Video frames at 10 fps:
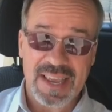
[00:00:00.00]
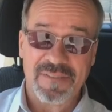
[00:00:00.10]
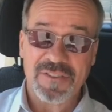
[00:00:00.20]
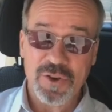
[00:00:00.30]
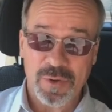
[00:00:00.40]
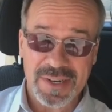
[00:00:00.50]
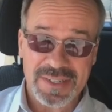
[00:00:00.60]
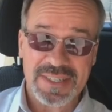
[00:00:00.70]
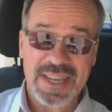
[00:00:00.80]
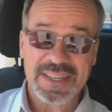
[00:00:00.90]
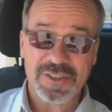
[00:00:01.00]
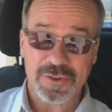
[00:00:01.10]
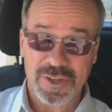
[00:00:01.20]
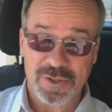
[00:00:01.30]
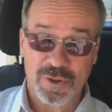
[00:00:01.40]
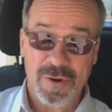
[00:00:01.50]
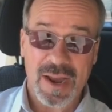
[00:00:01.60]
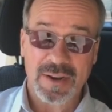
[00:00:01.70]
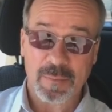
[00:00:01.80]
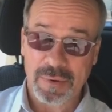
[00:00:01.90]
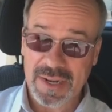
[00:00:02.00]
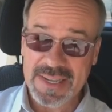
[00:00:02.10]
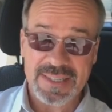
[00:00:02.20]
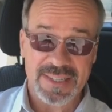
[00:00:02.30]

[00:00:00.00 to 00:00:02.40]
if you continue to try to please